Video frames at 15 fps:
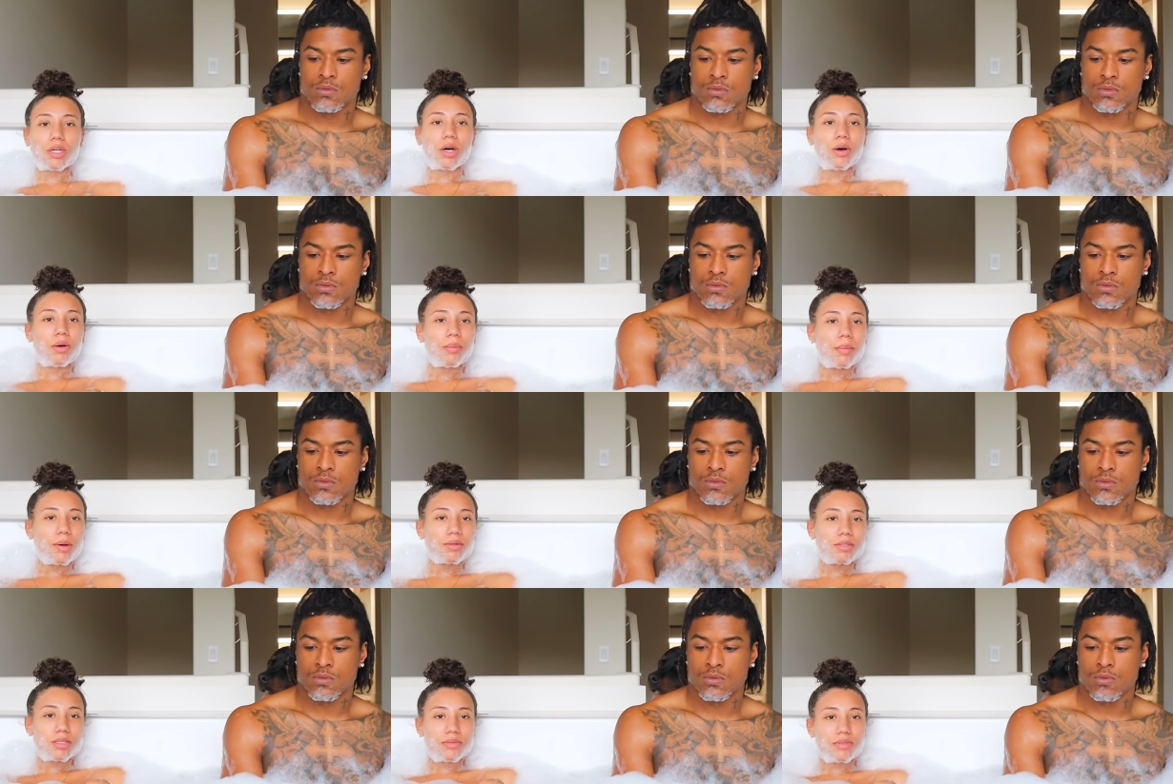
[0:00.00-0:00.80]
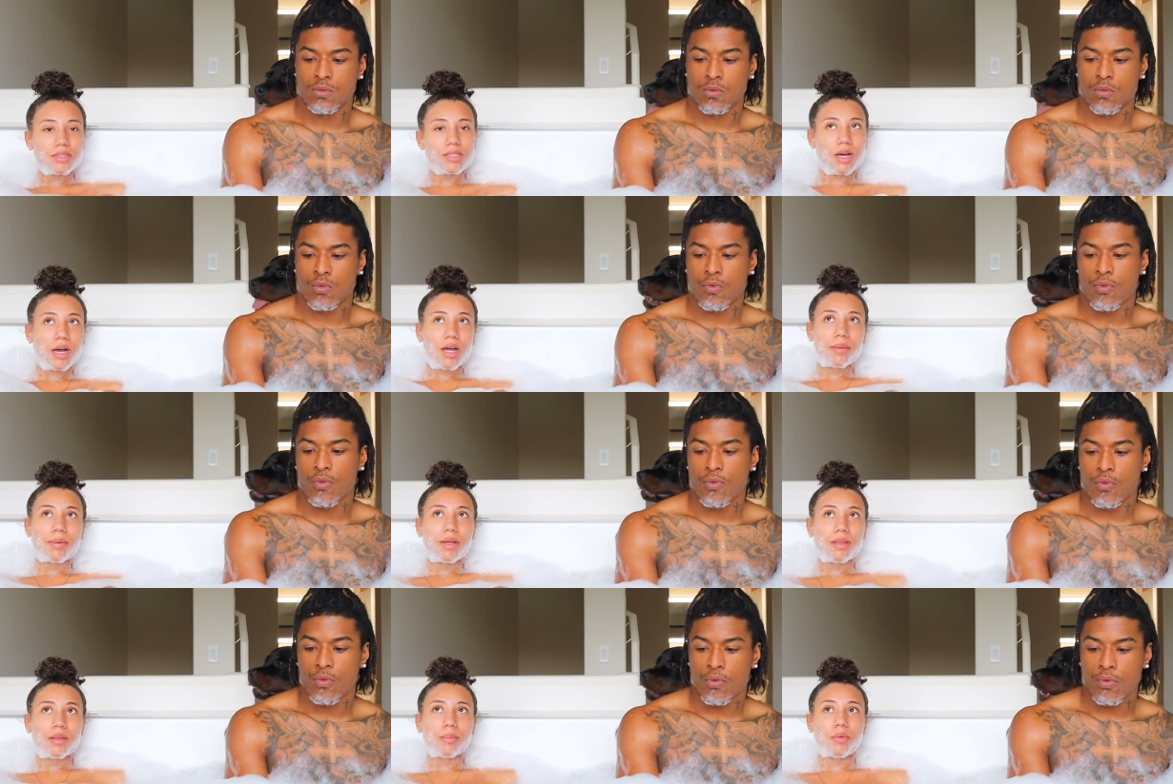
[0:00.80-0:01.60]
Speaker 1: So most of the time
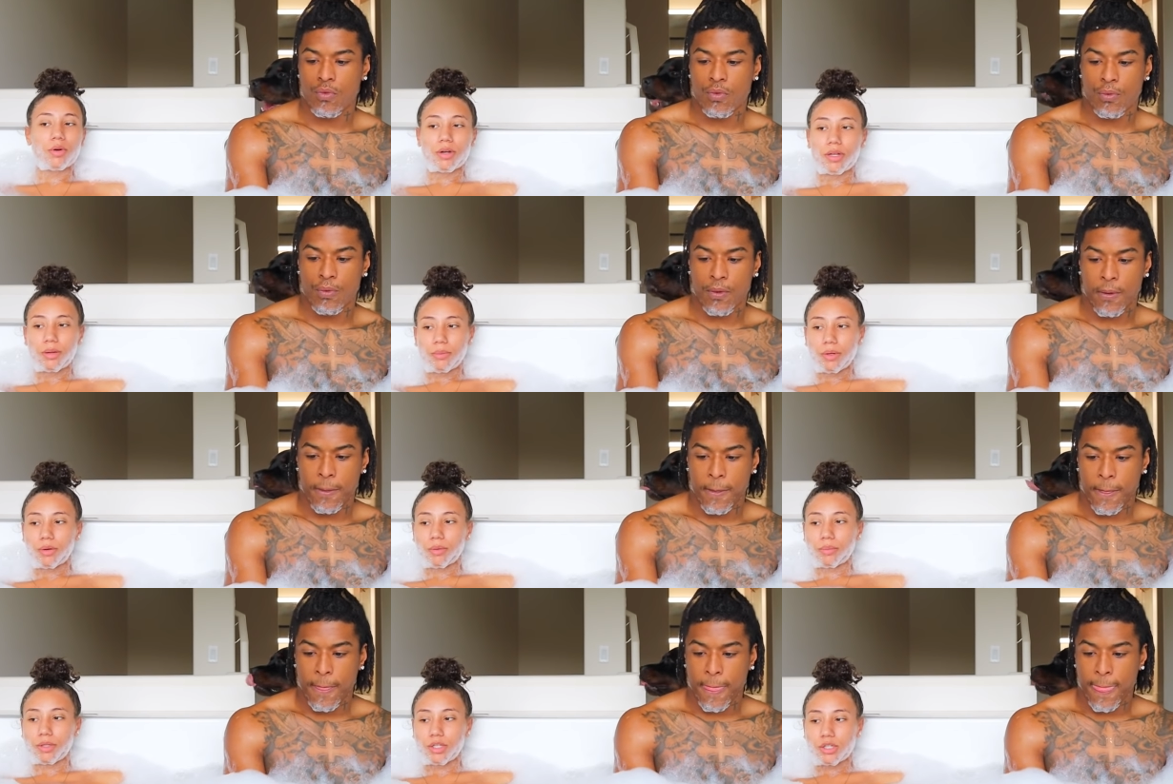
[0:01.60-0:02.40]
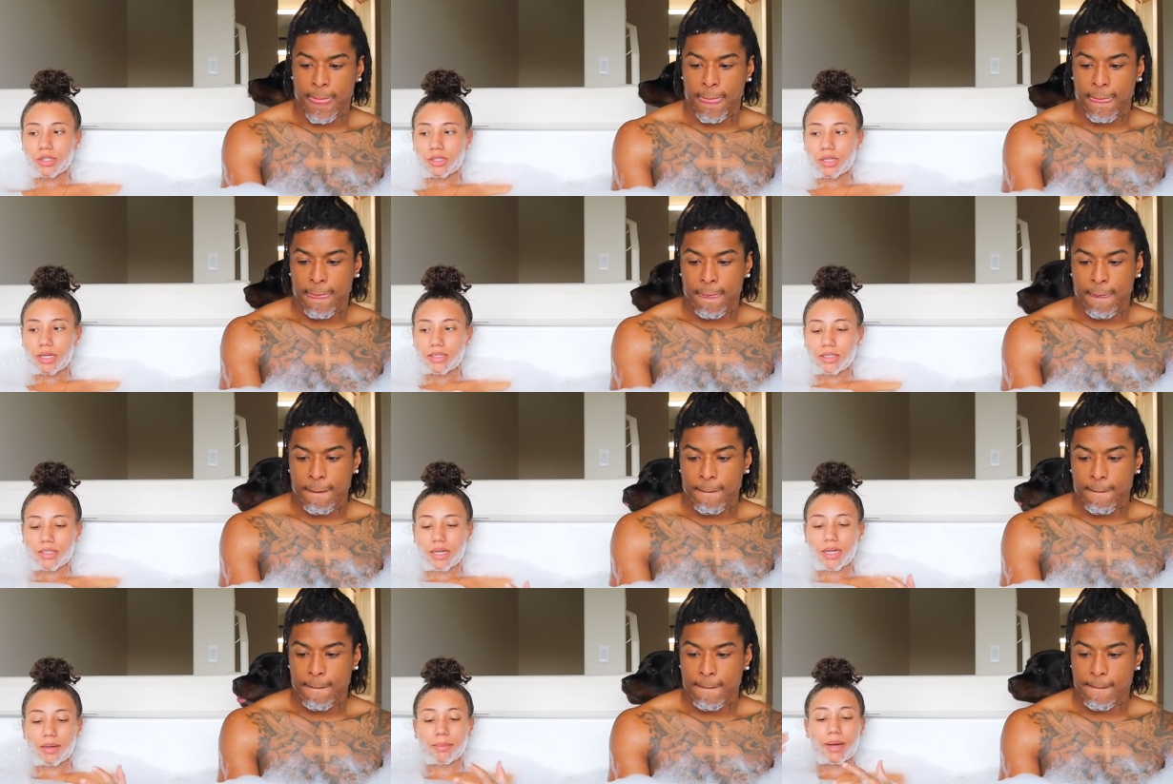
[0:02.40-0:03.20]
in the morning, we normally just like to
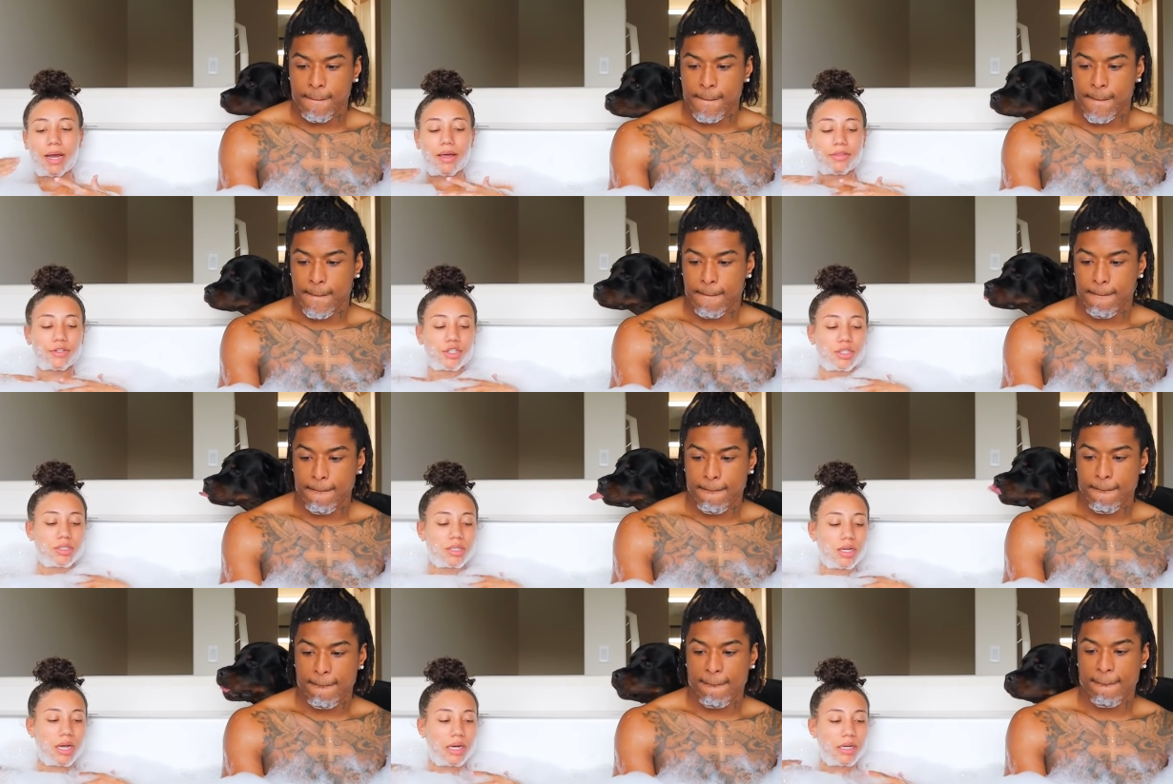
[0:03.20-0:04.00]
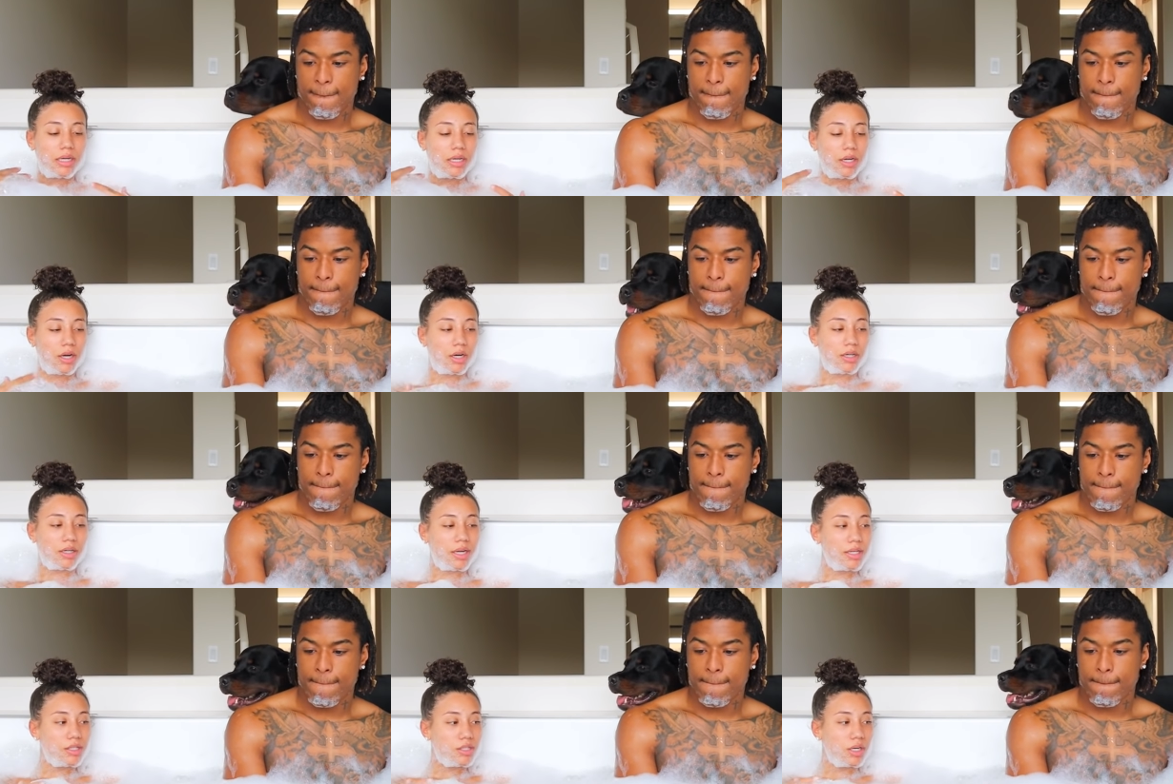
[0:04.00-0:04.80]
take a bath just to kind of get our
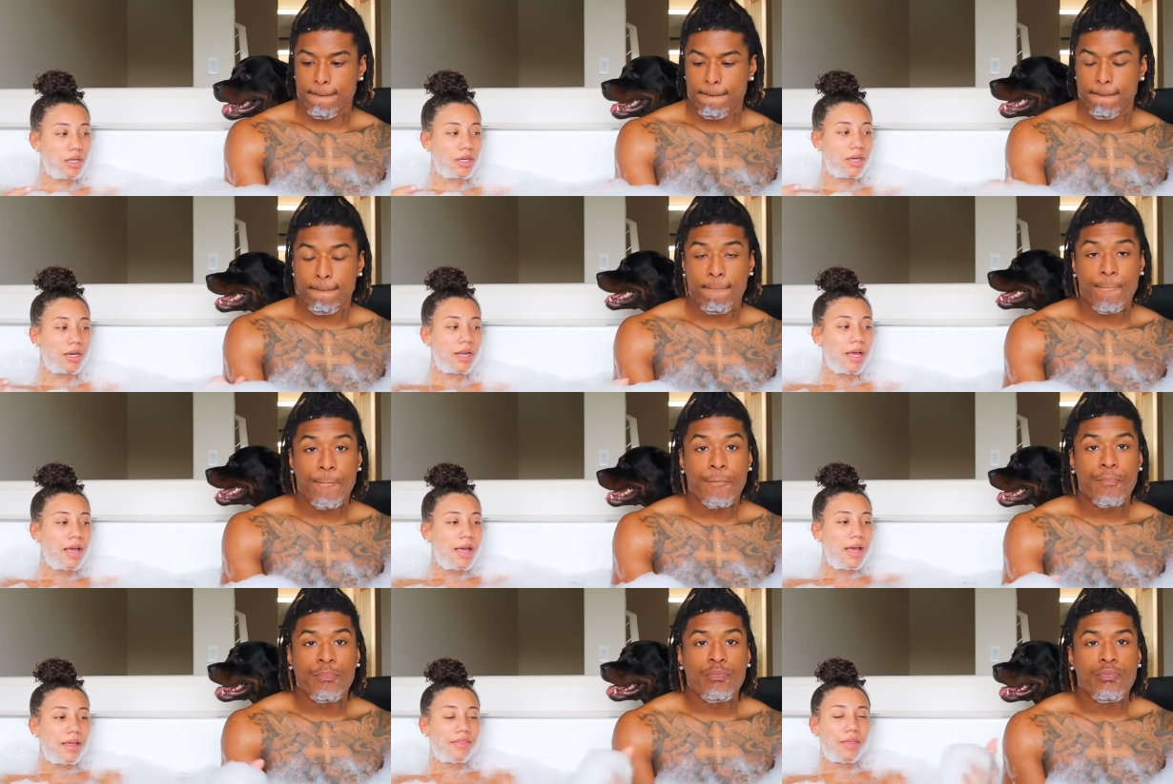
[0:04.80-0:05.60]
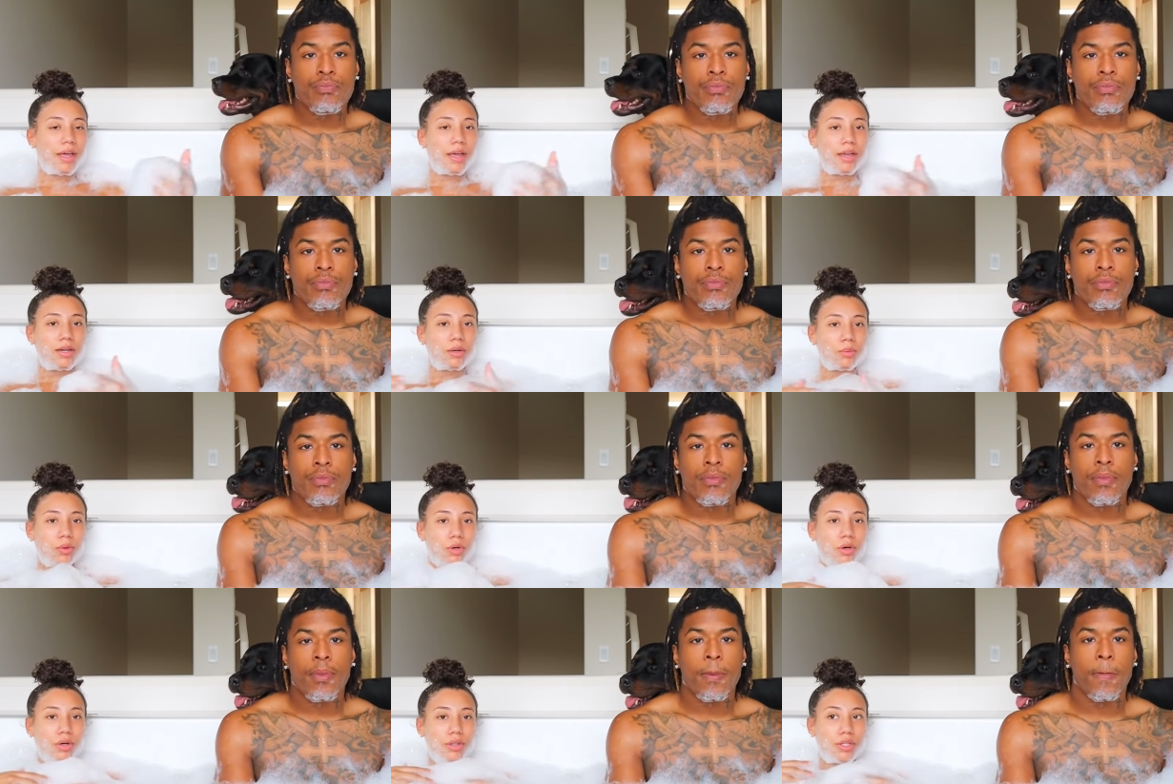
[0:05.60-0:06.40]
day started. And then
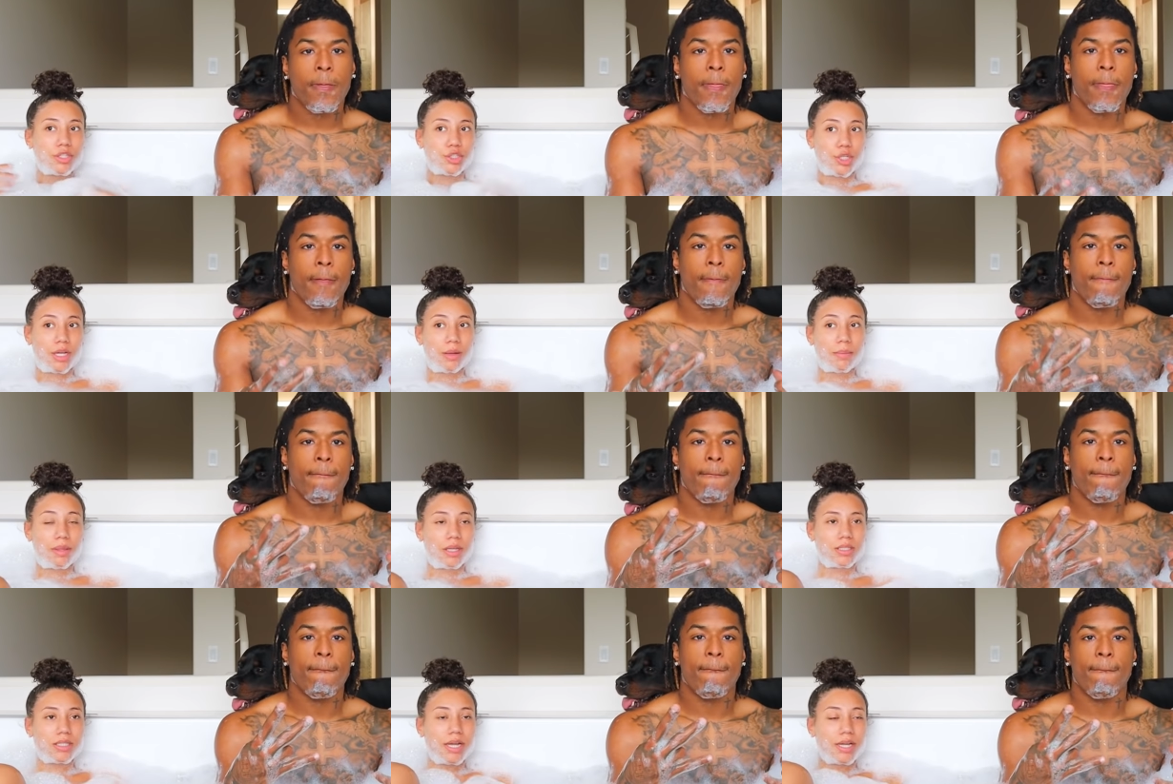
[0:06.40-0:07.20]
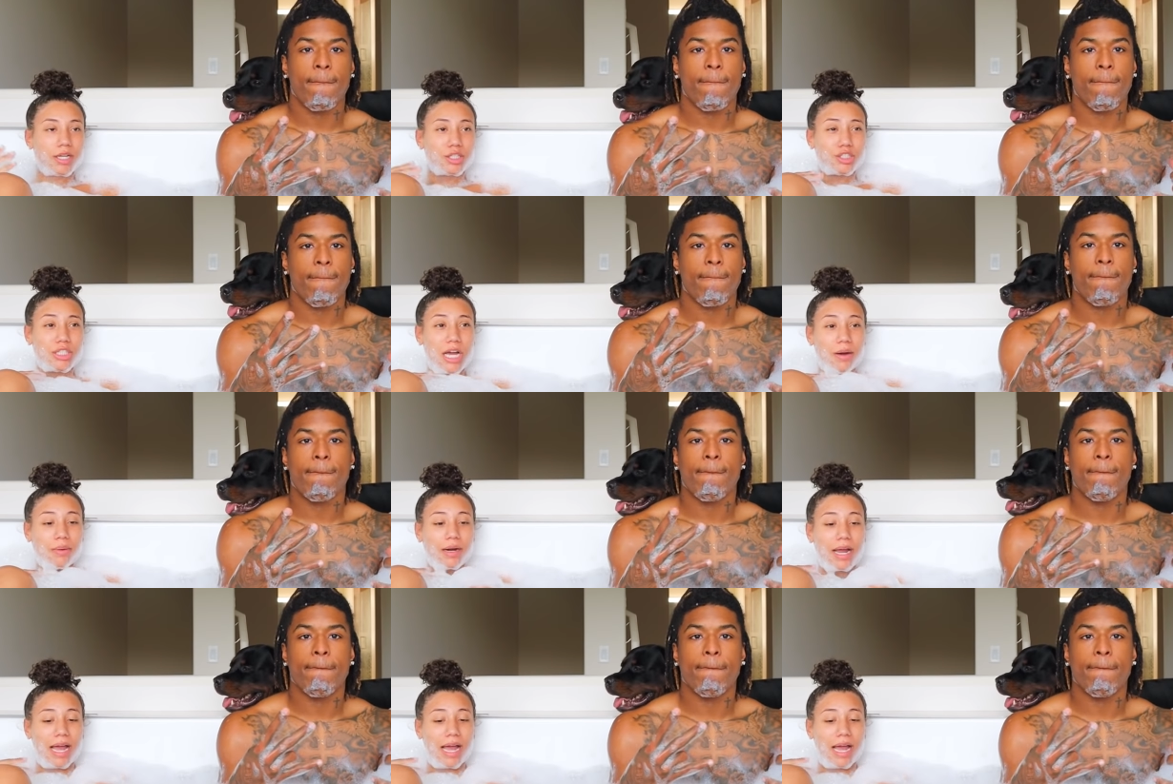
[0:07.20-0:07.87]
we'll go to the gym and then take a shower